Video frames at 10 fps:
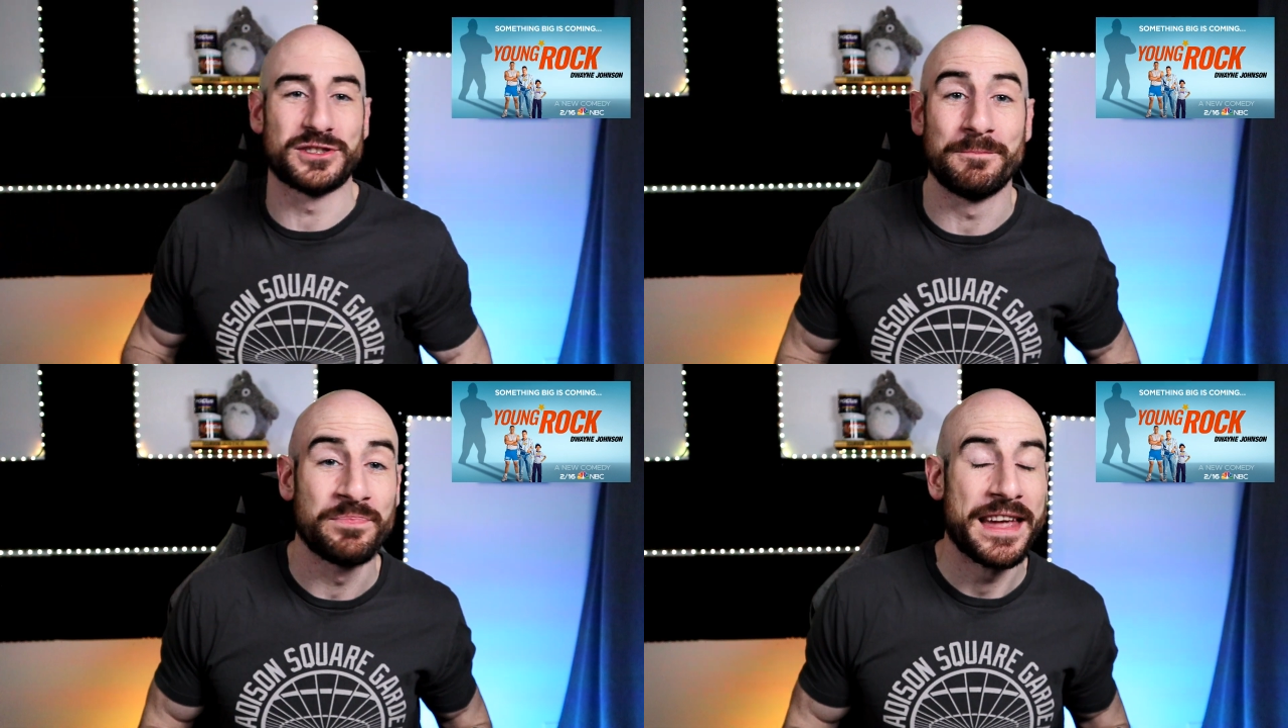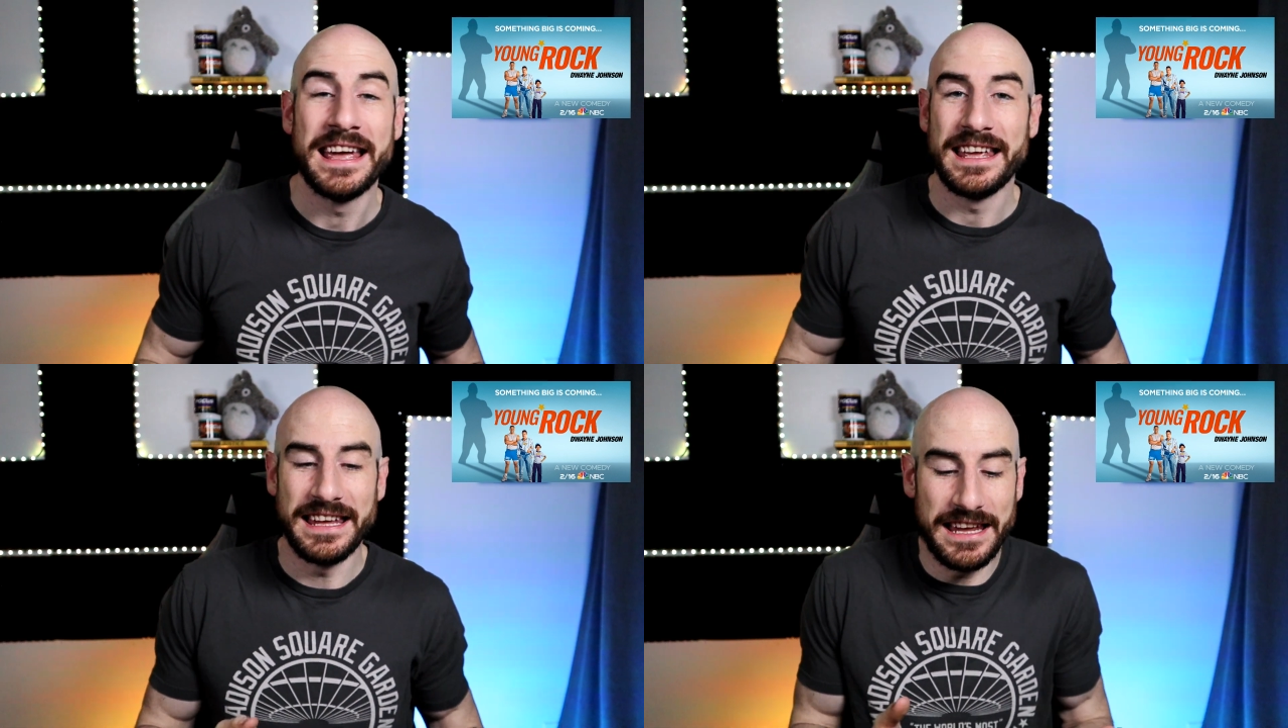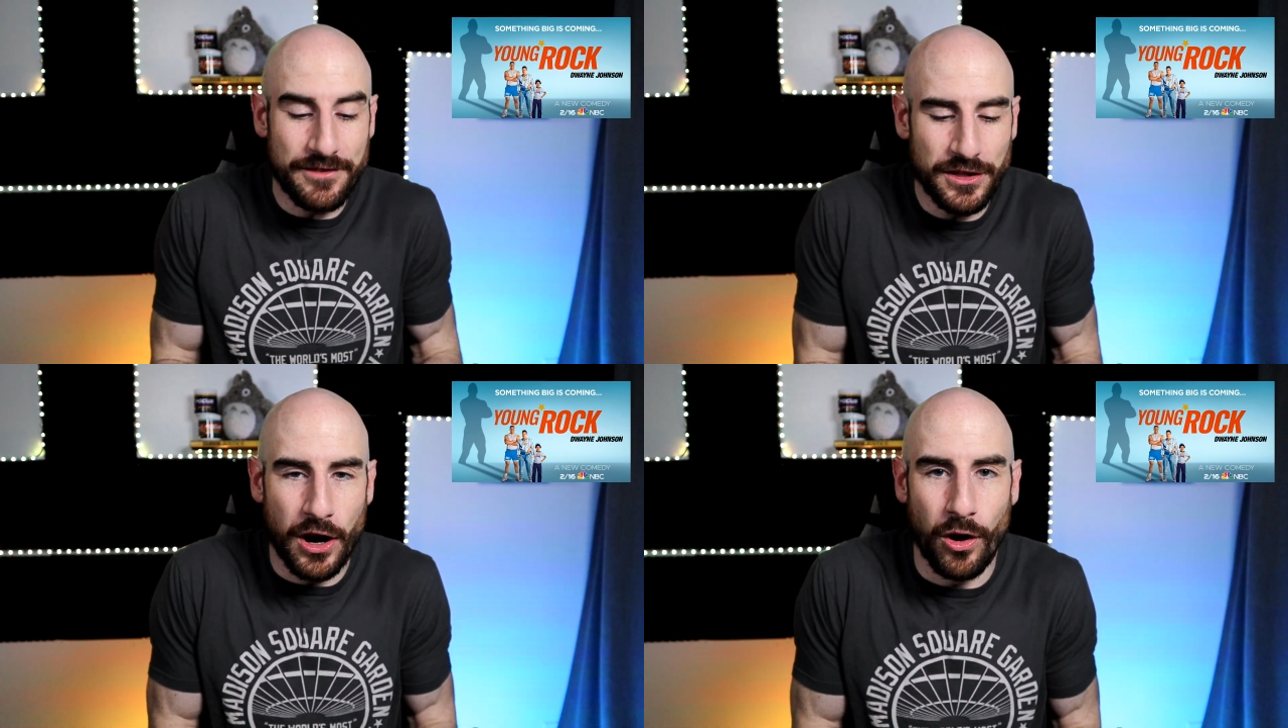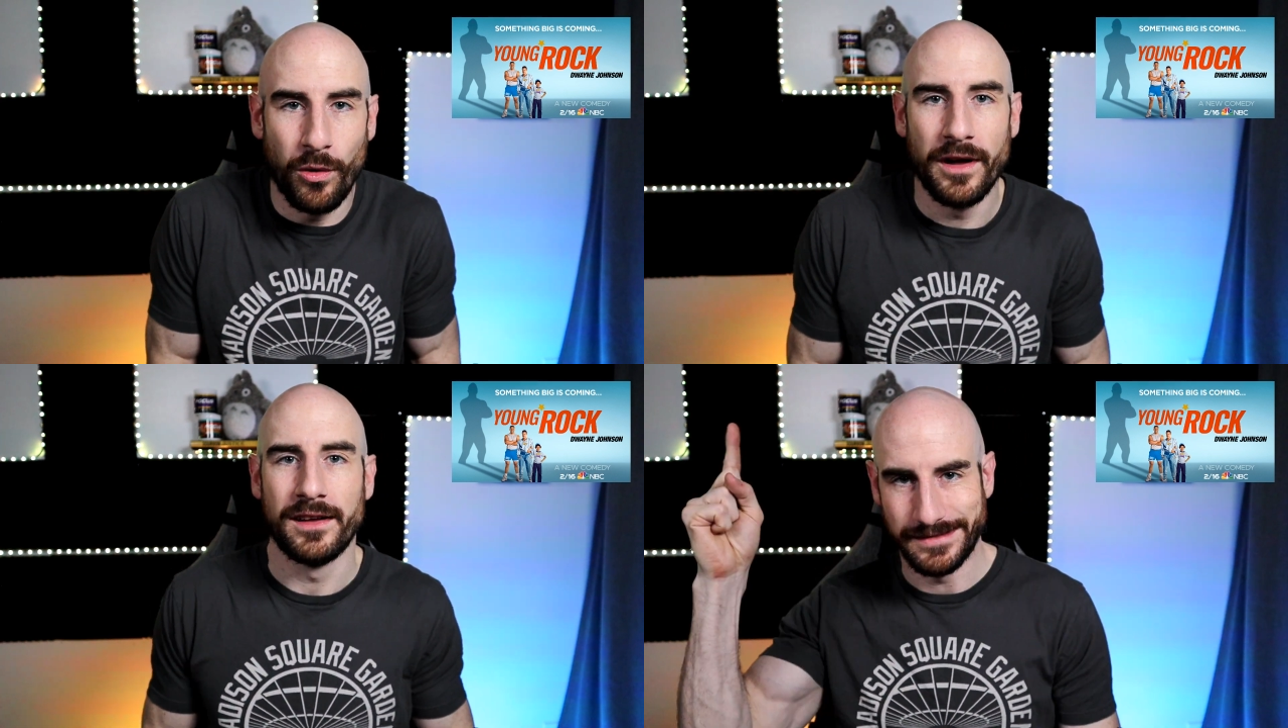And even
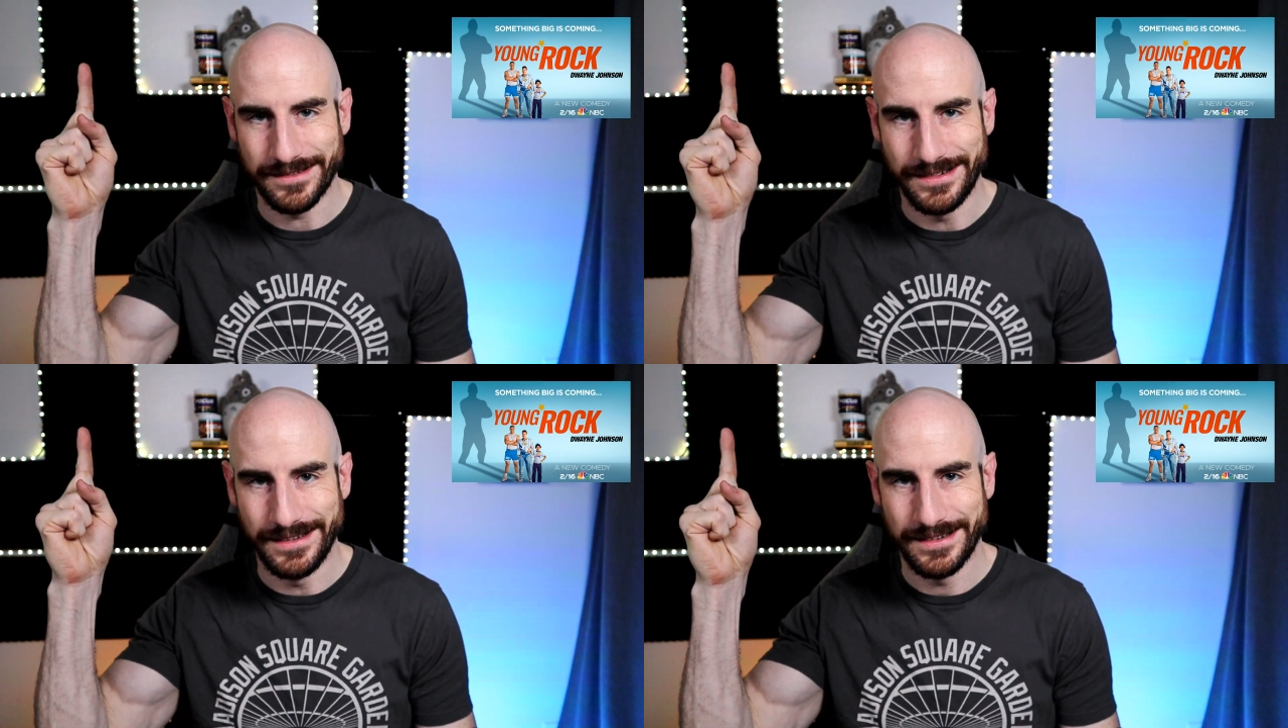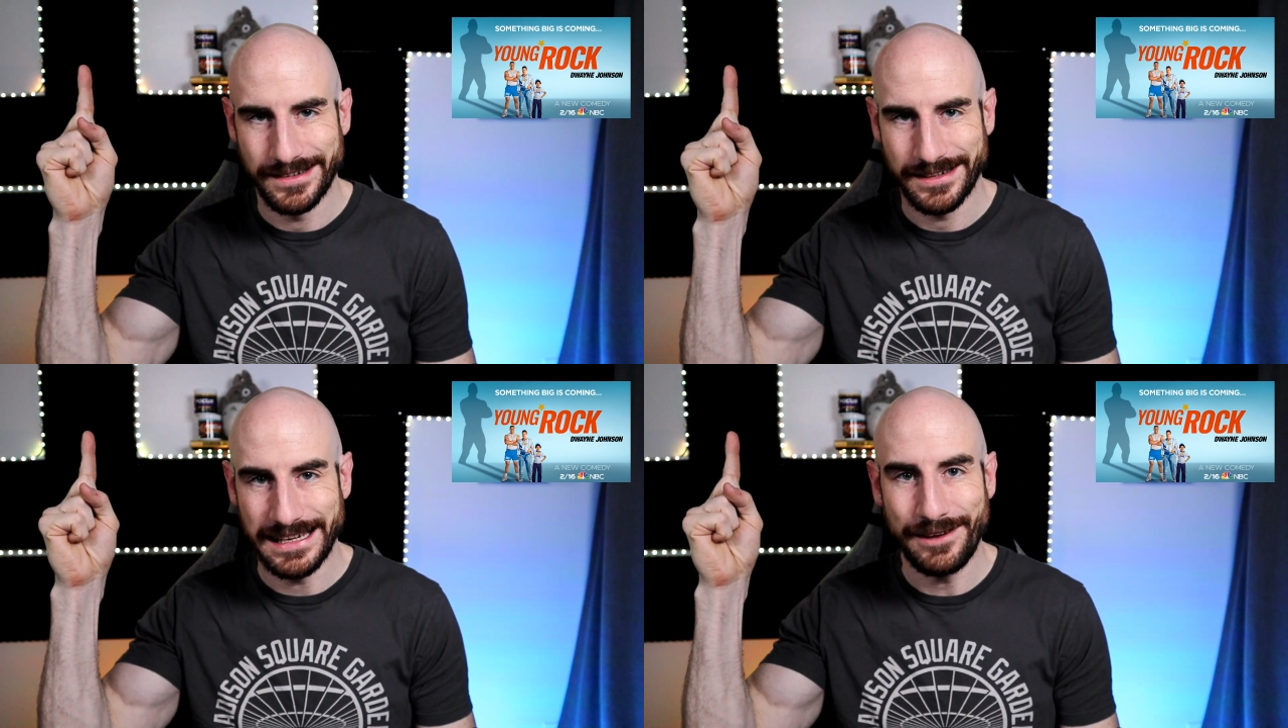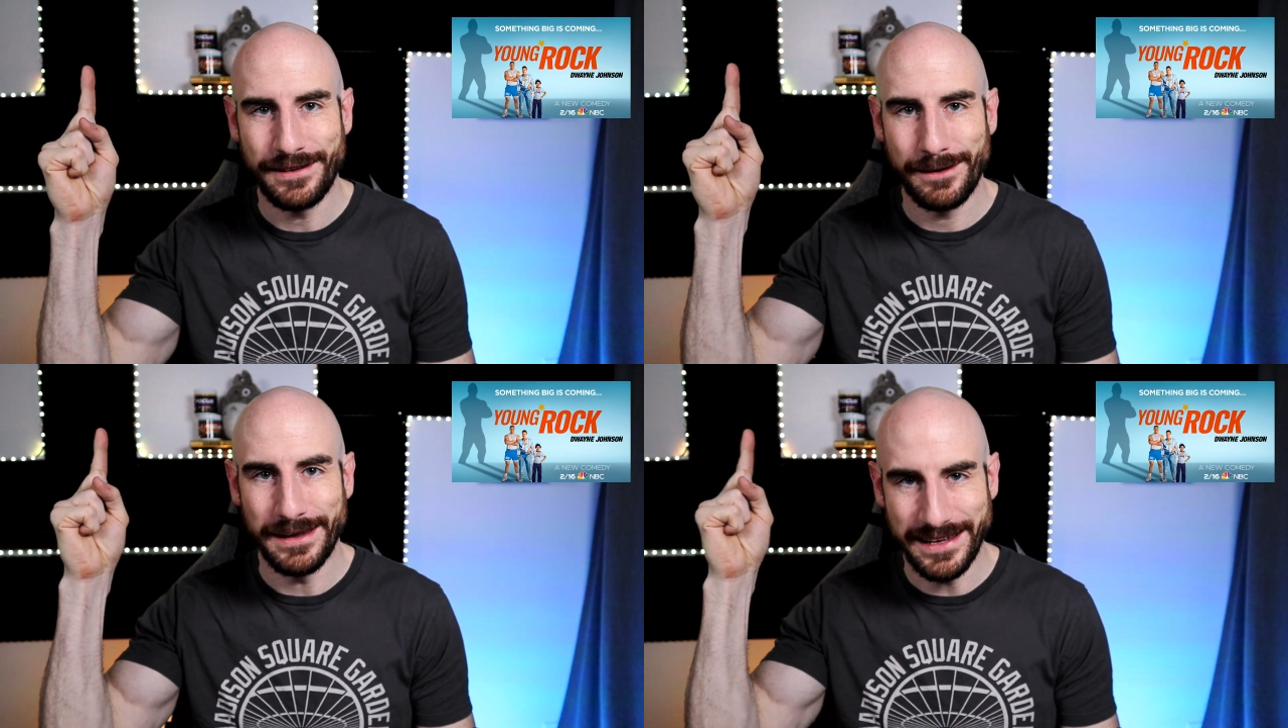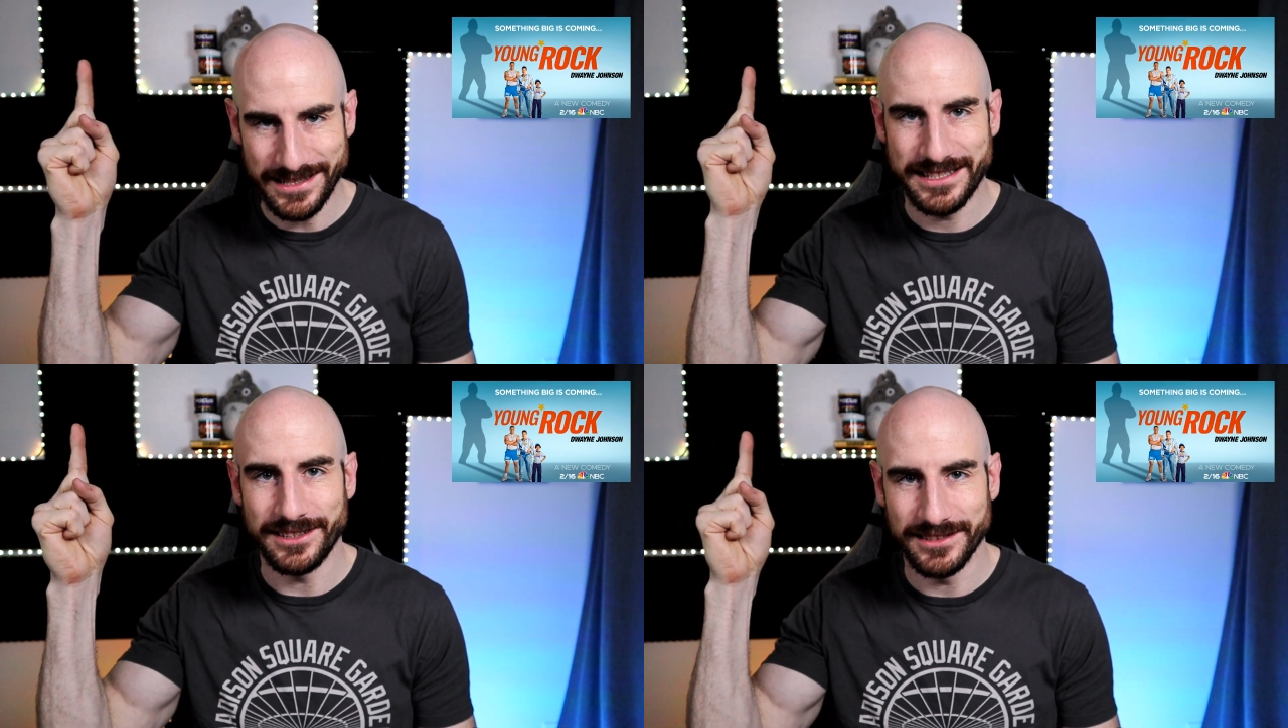though kayfabe is
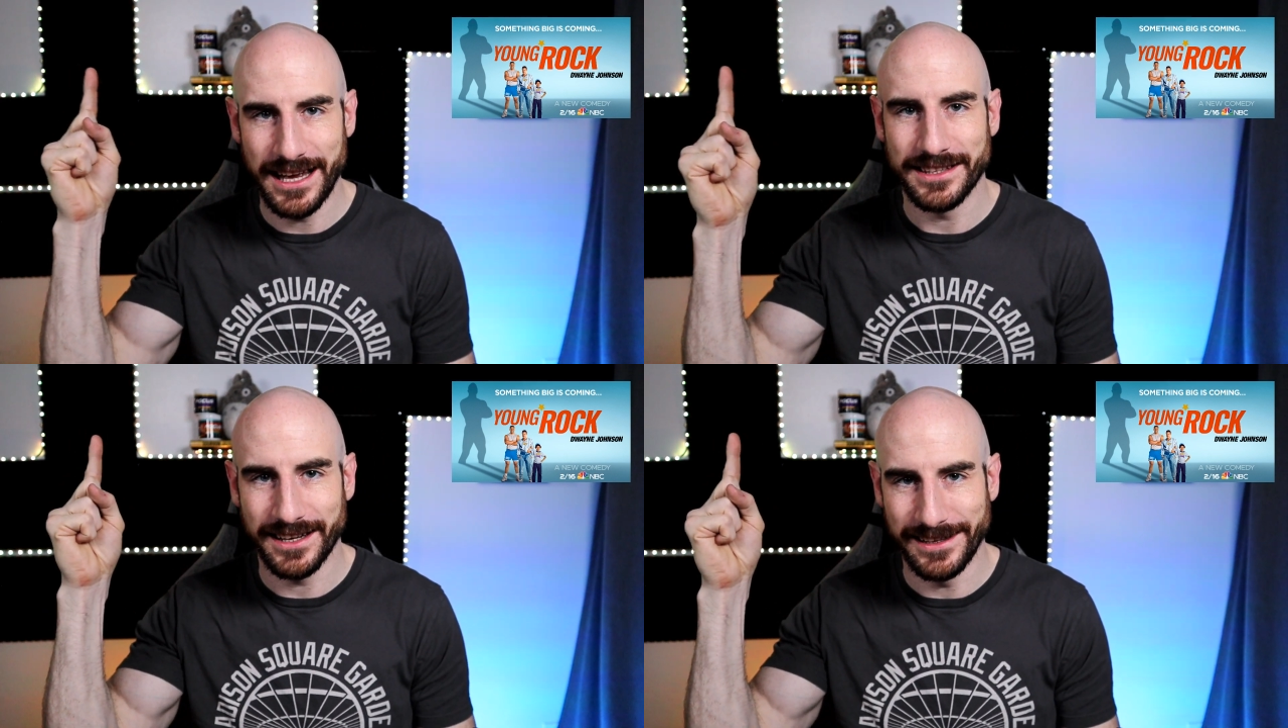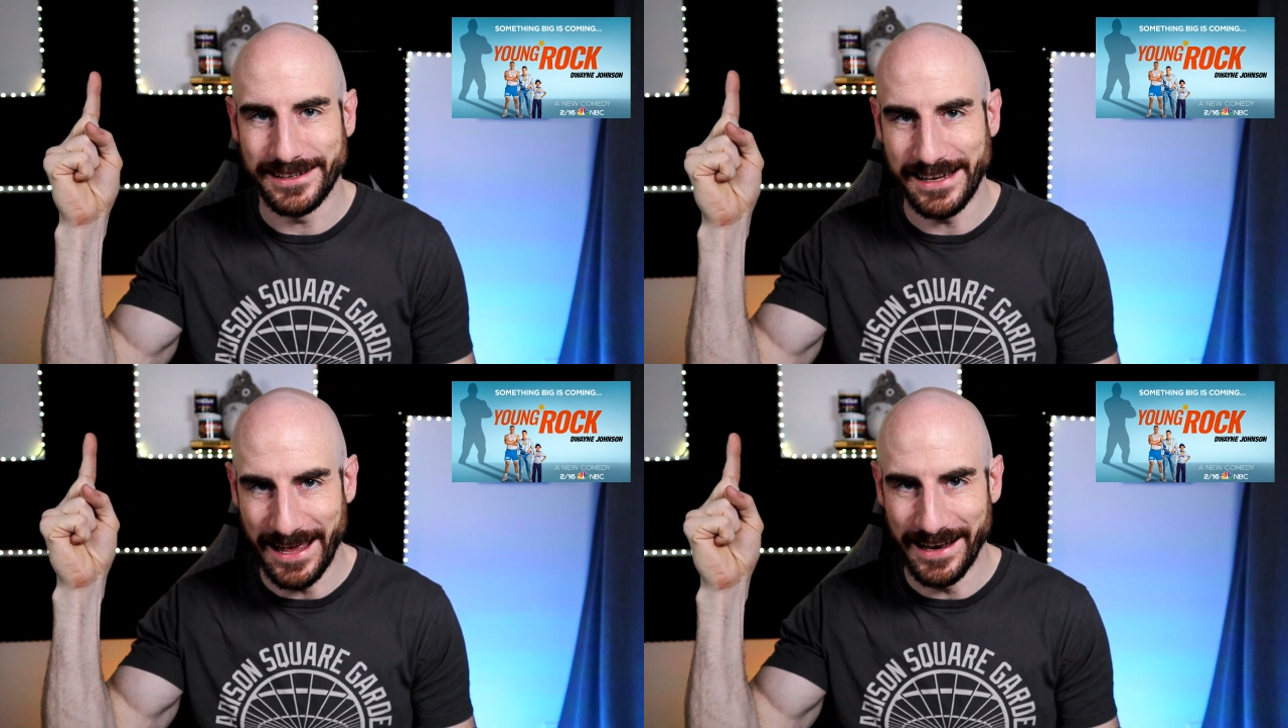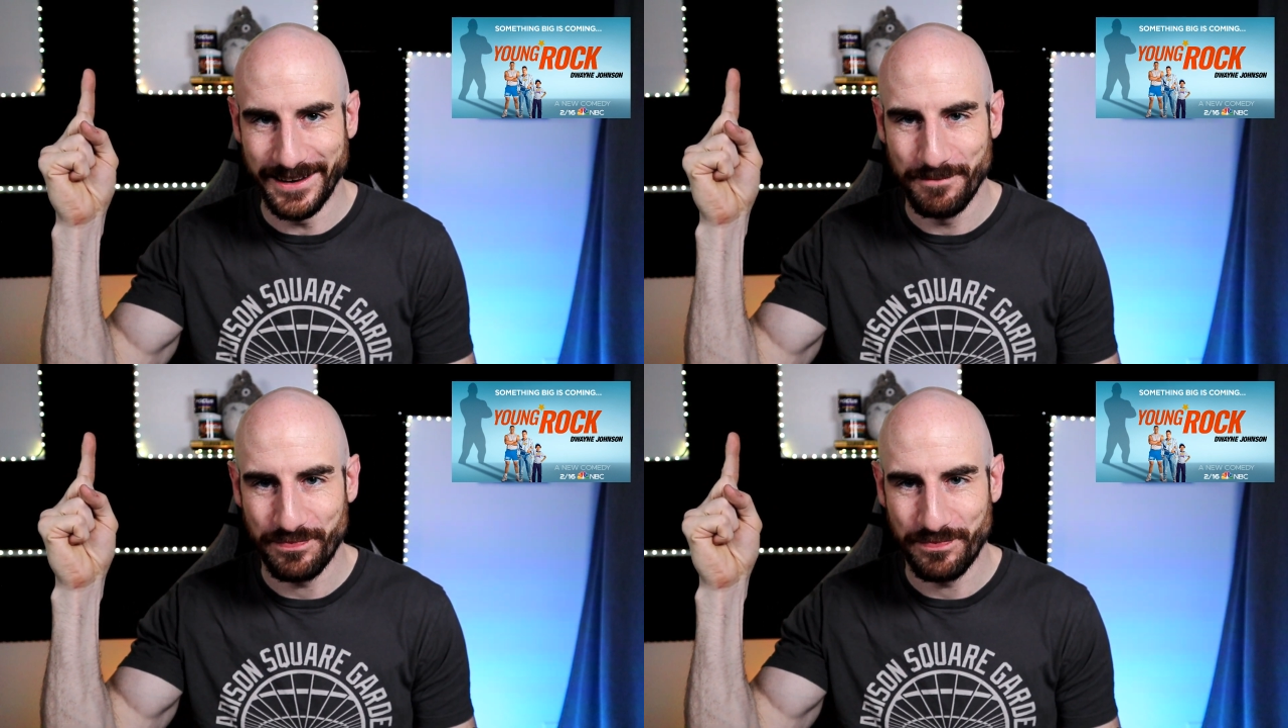still technically dead